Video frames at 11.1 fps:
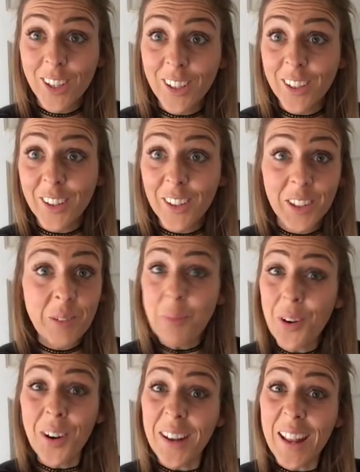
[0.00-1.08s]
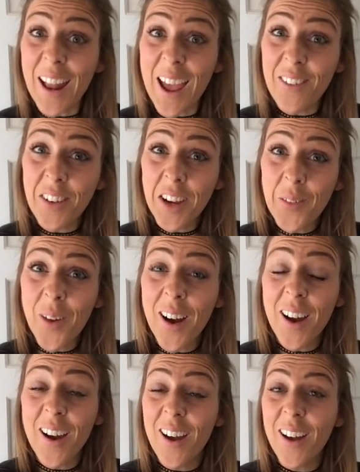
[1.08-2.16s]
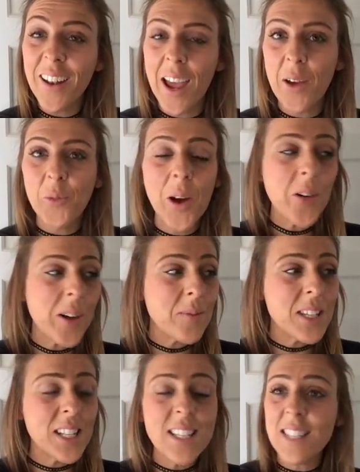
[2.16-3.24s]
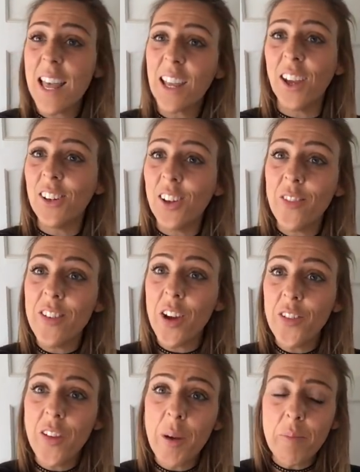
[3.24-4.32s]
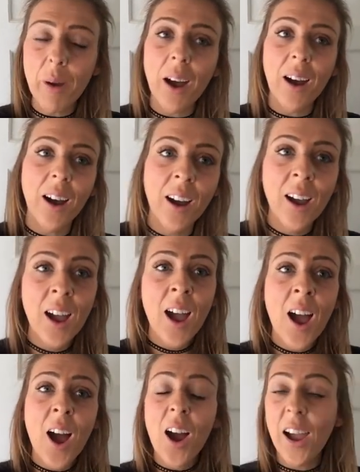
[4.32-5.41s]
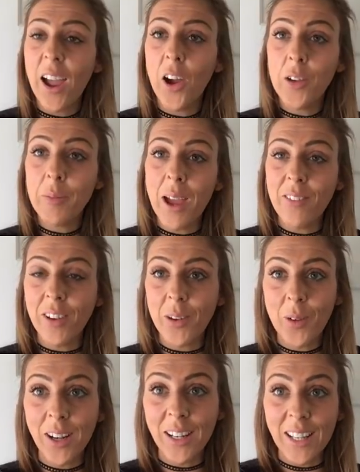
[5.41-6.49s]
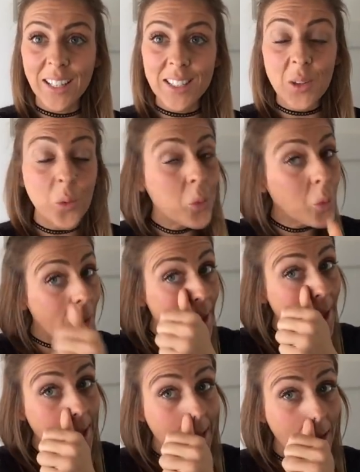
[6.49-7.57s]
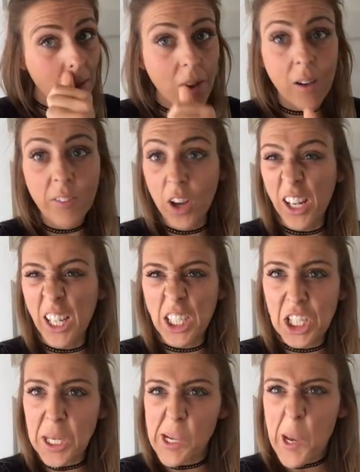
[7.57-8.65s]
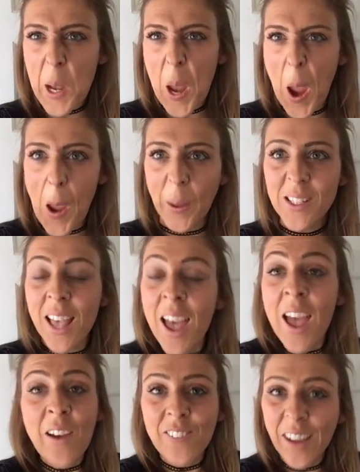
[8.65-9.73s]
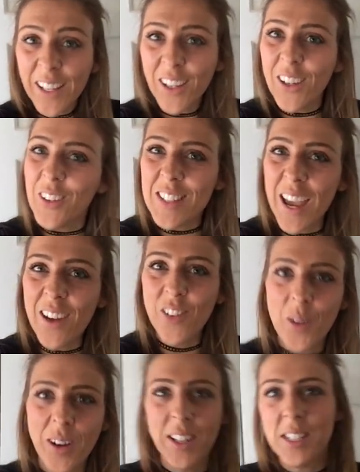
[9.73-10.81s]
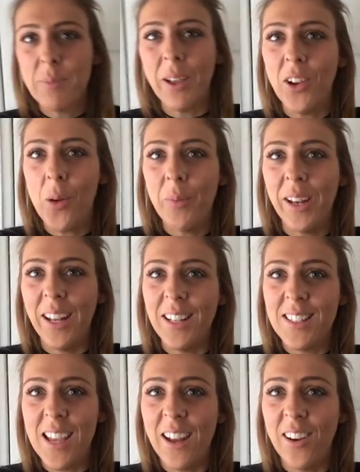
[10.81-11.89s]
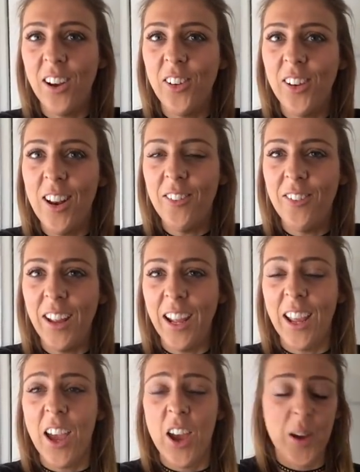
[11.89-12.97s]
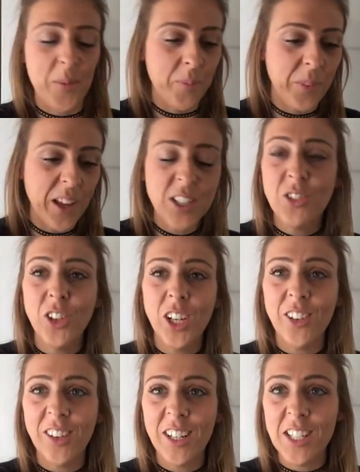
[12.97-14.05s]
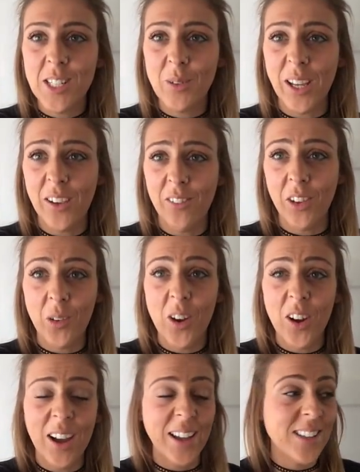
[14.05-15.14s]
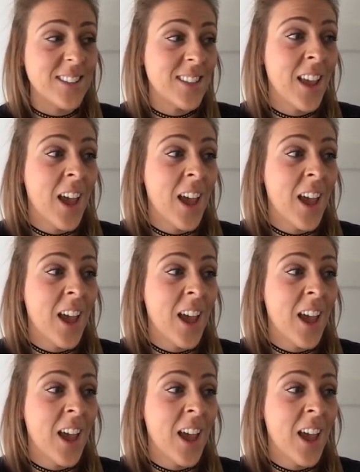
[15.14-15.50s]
Good morning, everyone, and welcome to the 2nd of November. I hope everyone is well. I've got an itchy nose. Thank you to everyone that's been commenting saying I look lovely. That's really, really sweet of you guys,